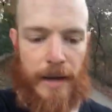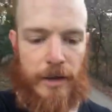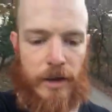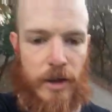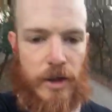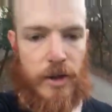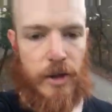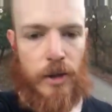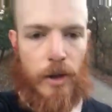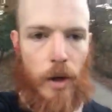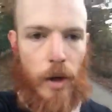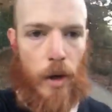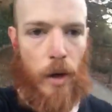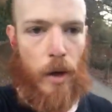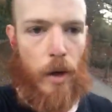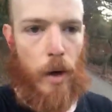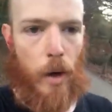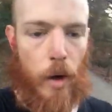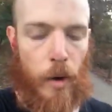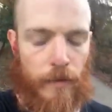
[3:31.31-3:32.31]
just
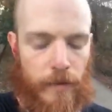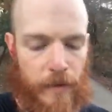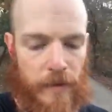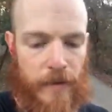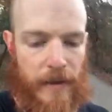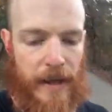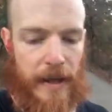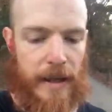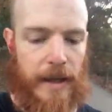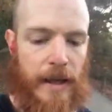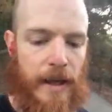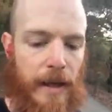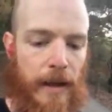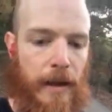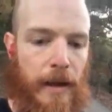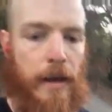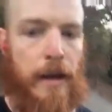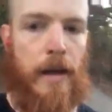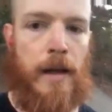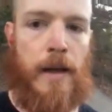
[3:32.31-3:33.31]

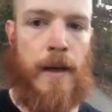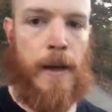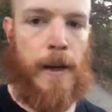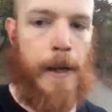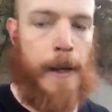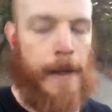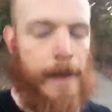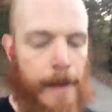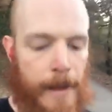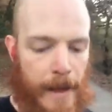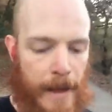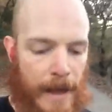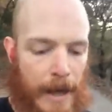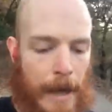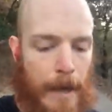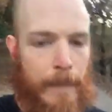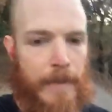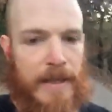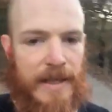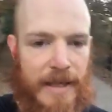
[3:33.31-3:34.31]
overthinking
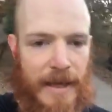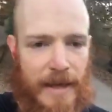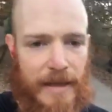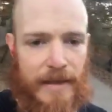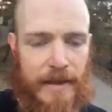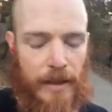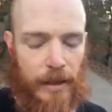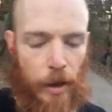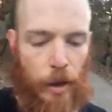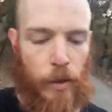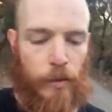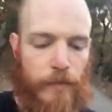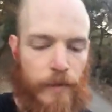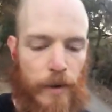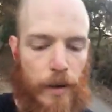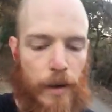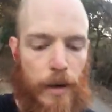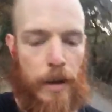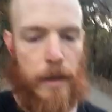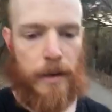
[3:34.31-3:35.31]
and obsessing
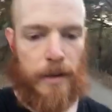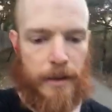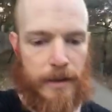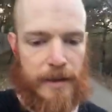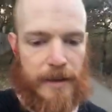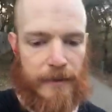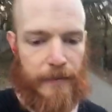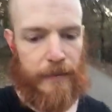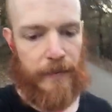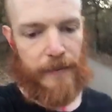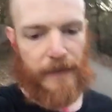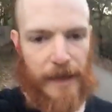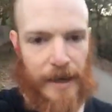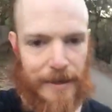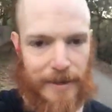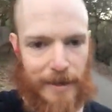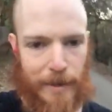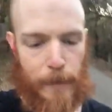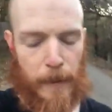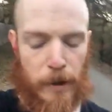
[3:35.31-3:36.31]
over different
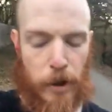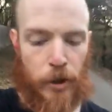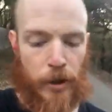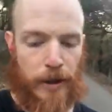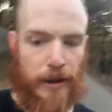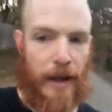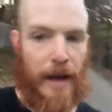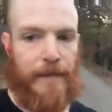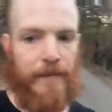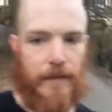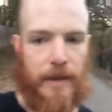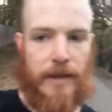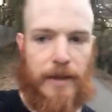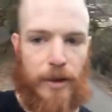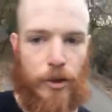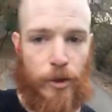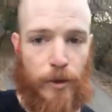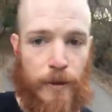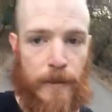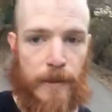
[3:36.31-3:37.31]
things, especially life
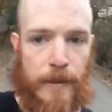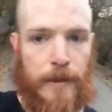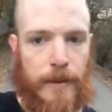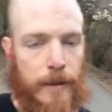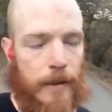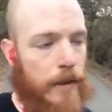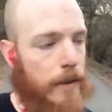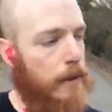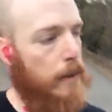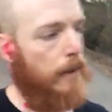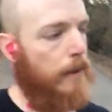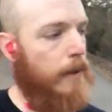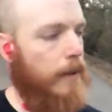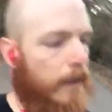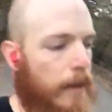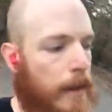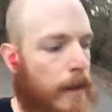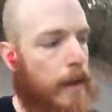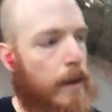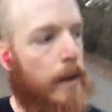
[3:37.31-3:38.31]
decisions.
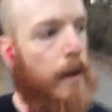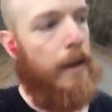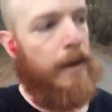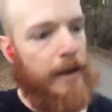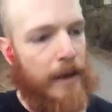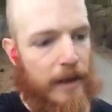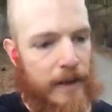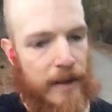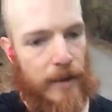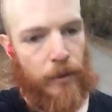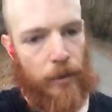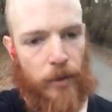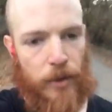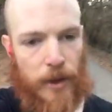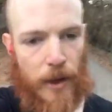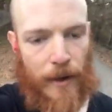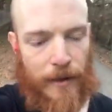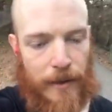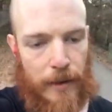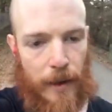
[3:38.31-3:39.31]
Now, someone who
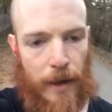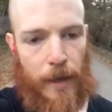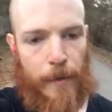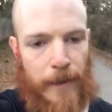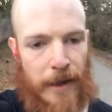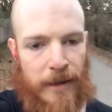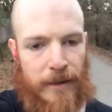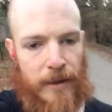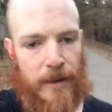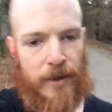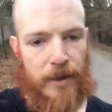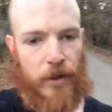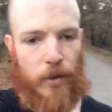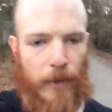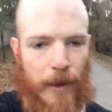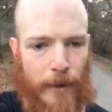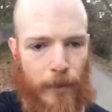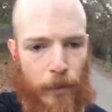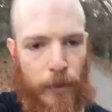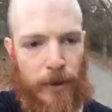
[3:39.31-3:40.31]
talks a lot about this,
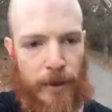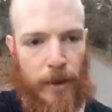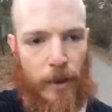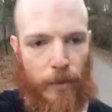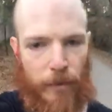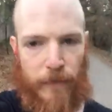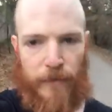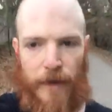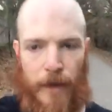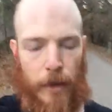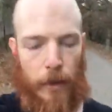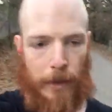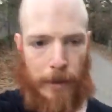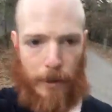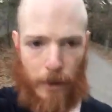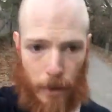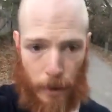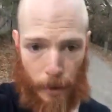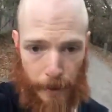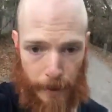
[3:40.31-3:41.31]
who I really don't follow at
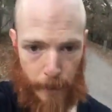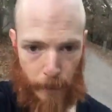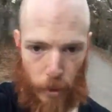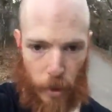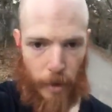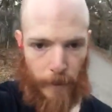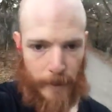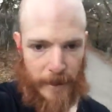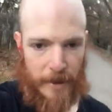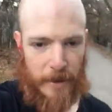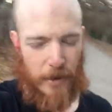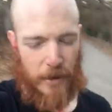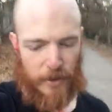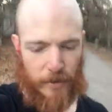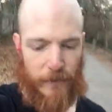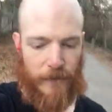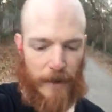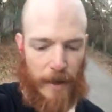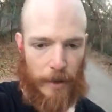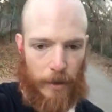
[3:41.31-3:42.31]
all anymore, but I used
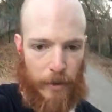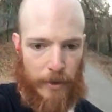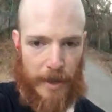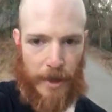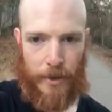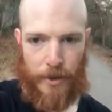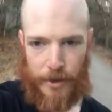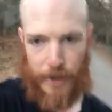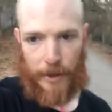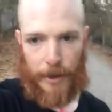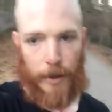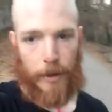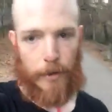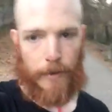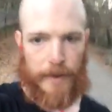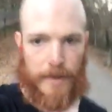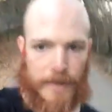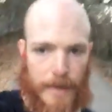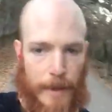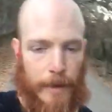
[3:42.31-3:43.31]
to follow years ago,
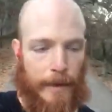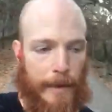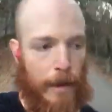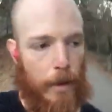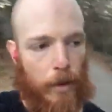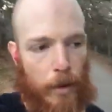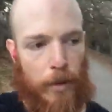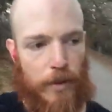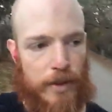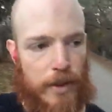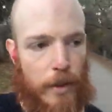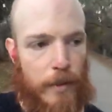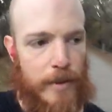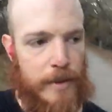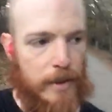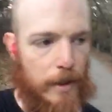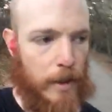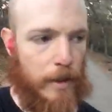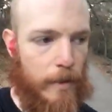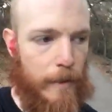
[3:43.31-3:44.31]
was Elliot Hulse,
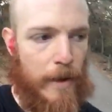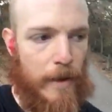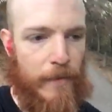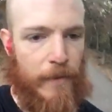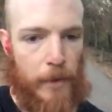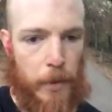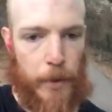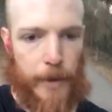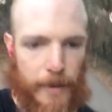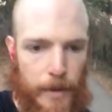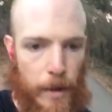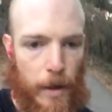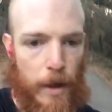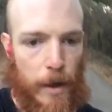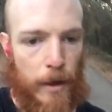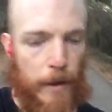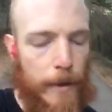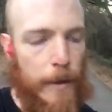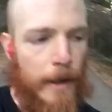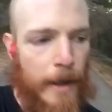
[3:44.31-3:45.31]
always talked about following your
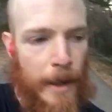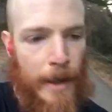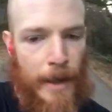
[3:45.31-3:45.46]
heart.